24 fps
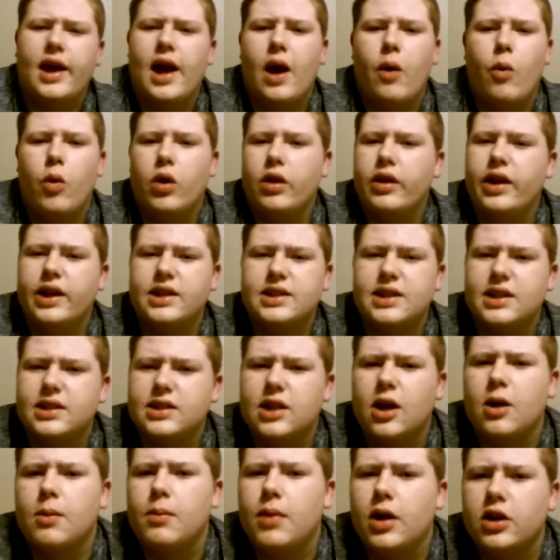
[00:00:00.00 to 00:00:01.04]
Guy wanted like
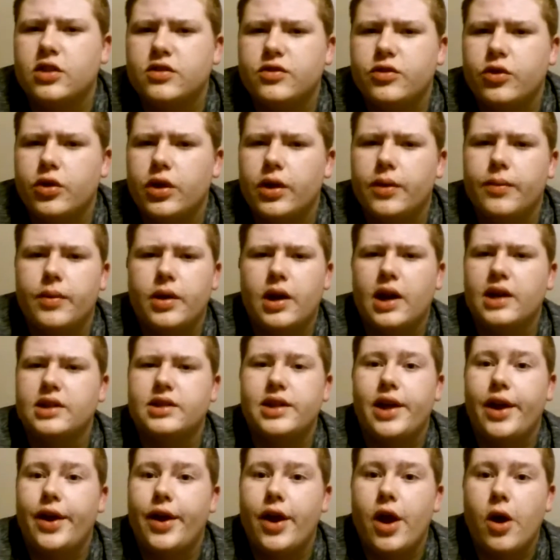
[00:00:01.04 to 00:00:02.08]
$600 for it, and
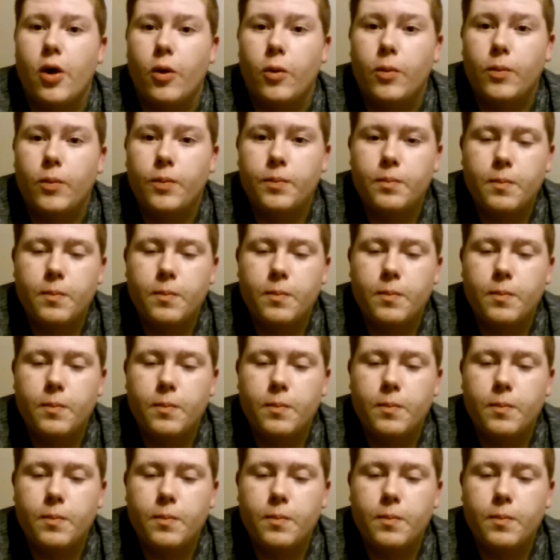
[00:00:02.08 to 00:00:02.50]
I said no.